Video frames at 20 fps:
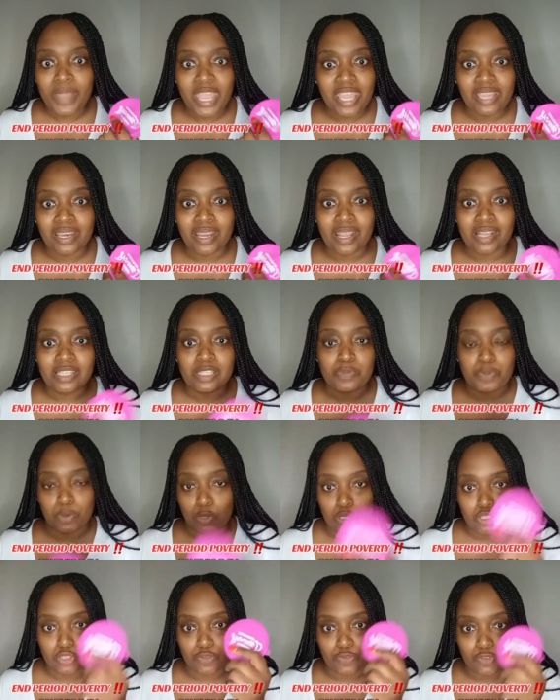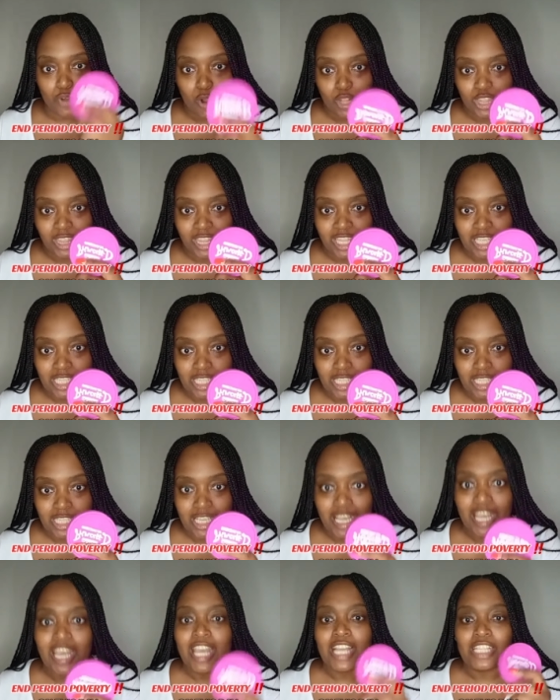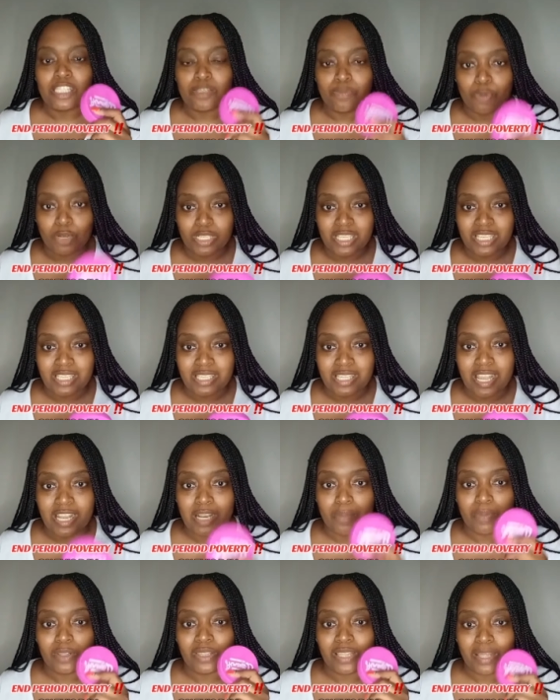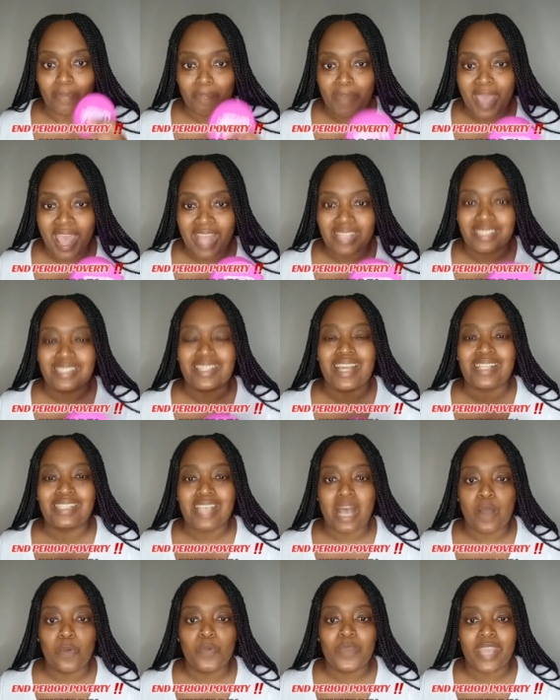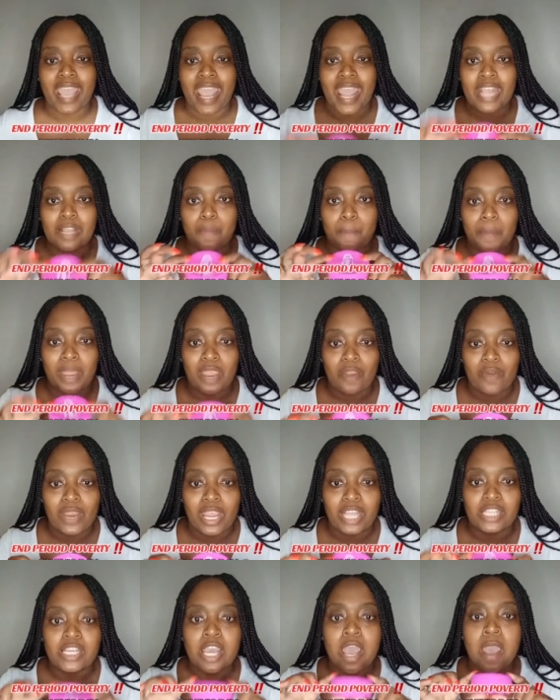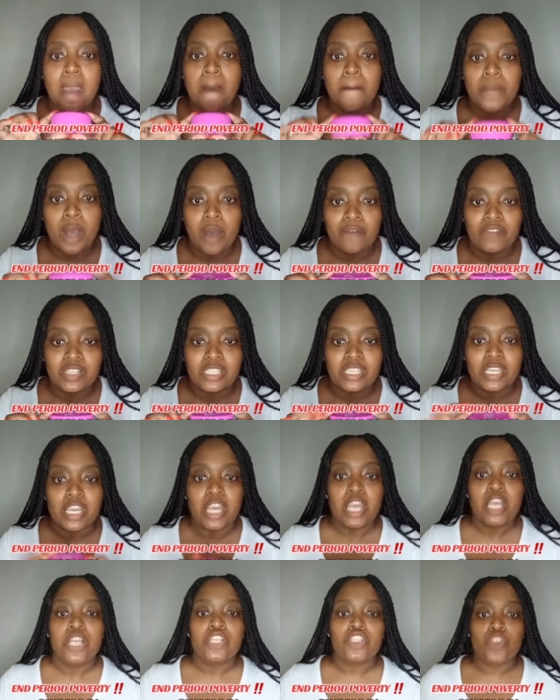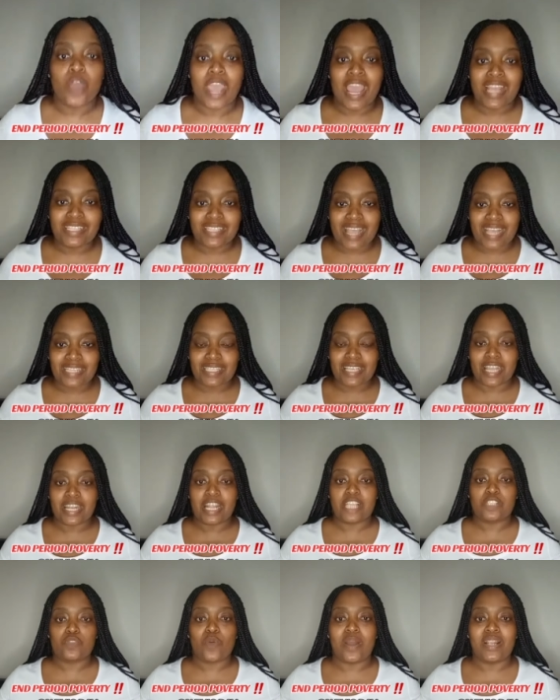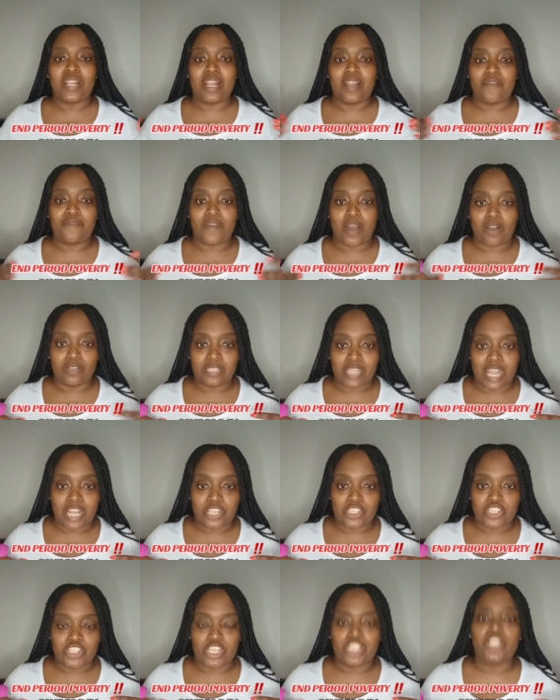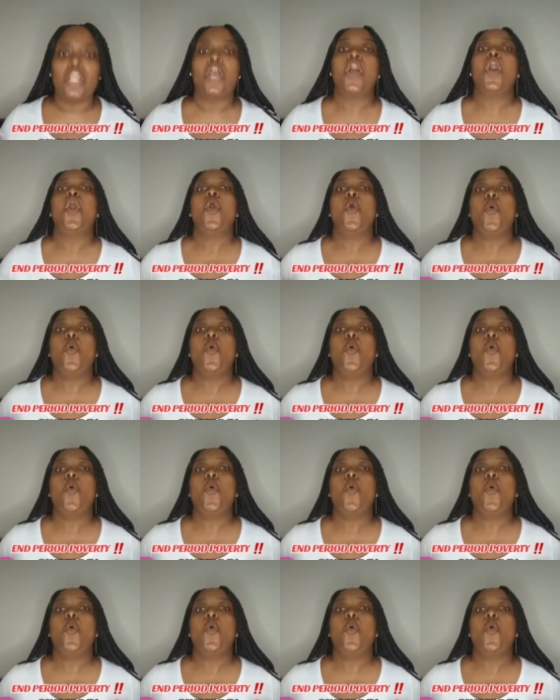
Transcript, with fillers: periods because you've got this. It's more sustainable than pads. That's how we end period poverty. So as I said, as Kwanele Foundation,